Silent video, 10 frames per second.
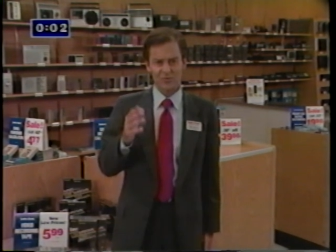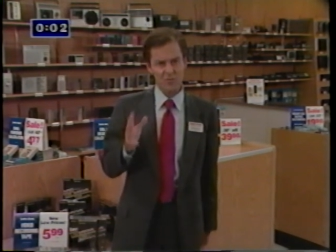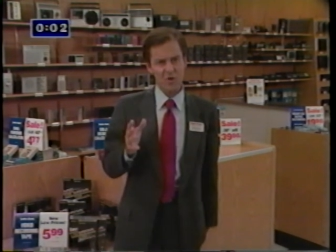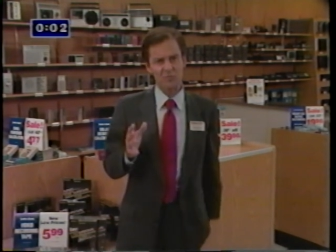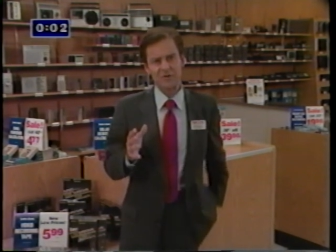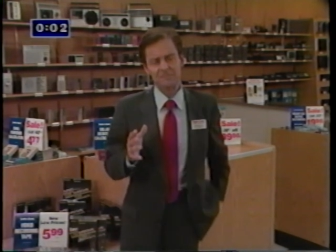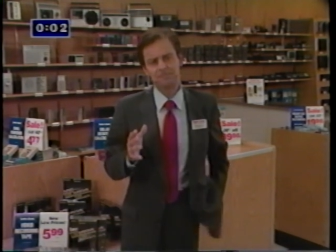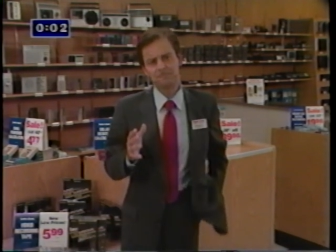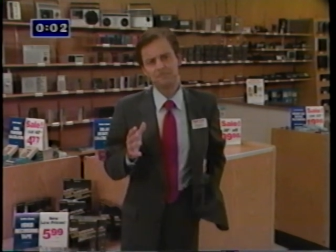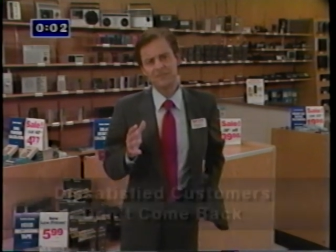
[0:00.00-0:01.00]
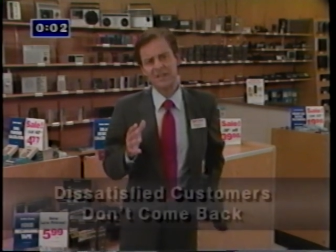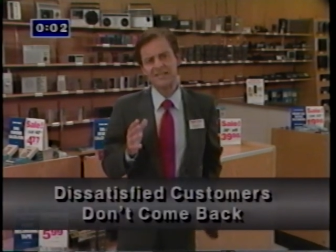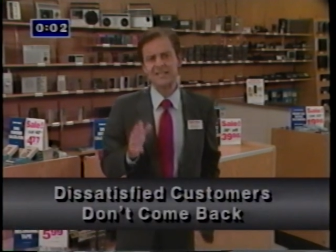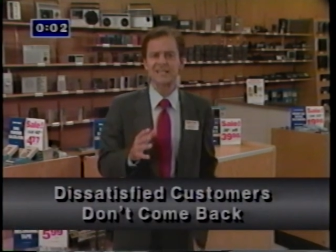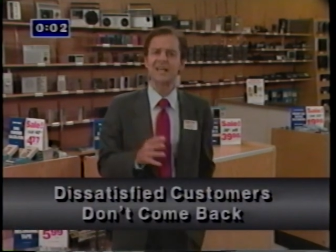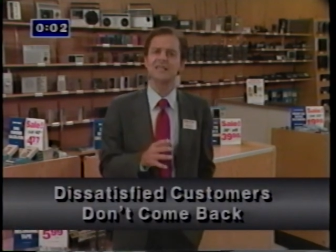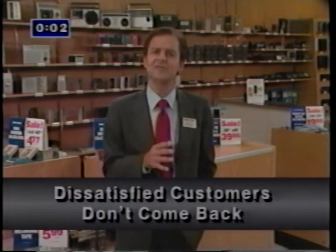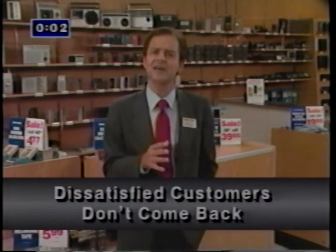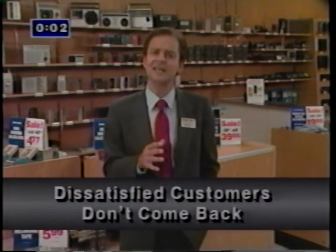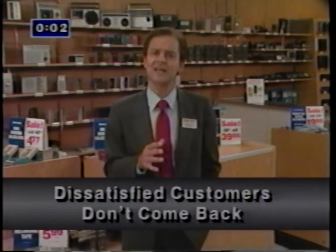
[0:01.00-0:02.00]
Remember,
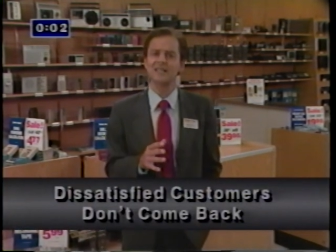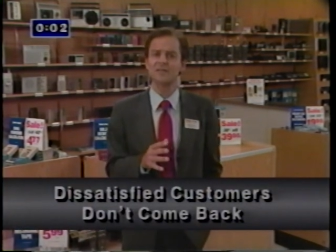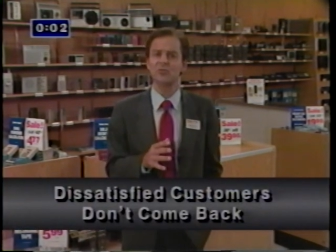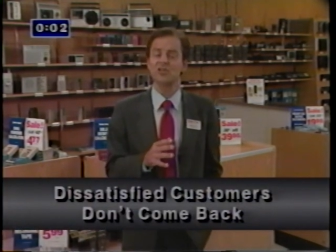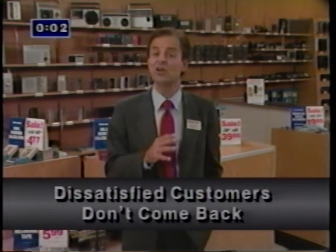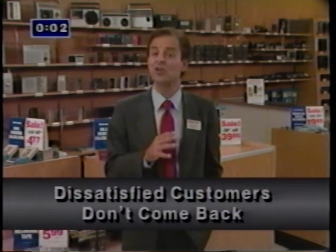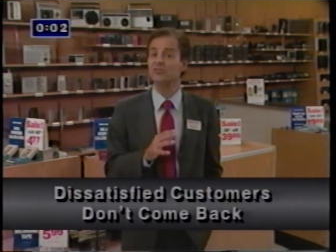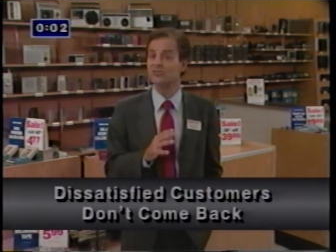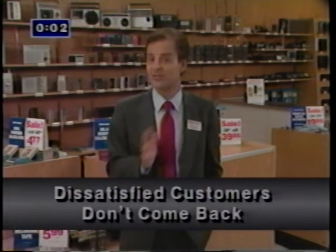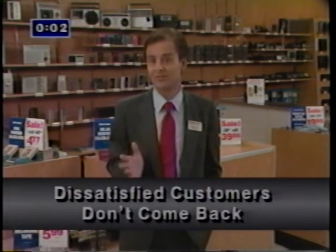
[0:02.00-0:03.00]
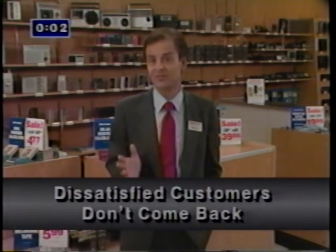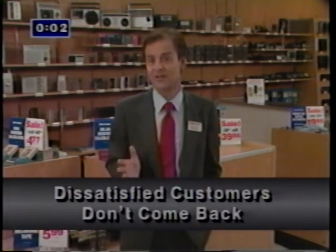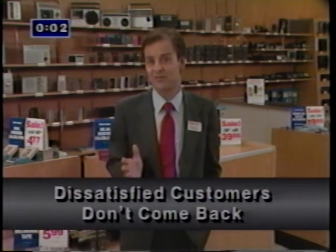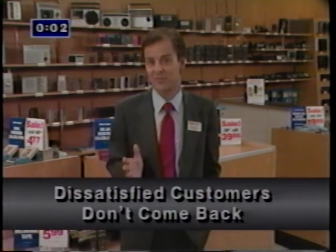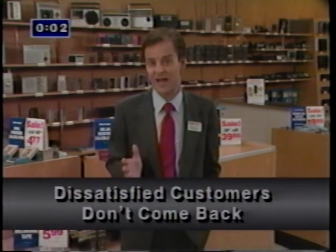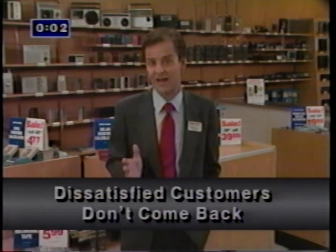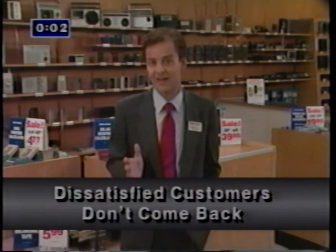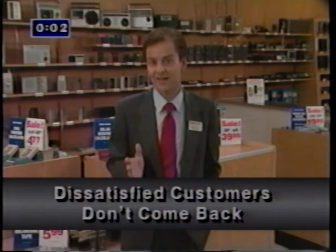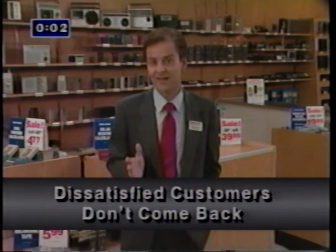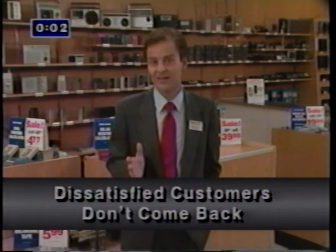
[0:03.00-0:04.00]
dissatisfied customers don't come back,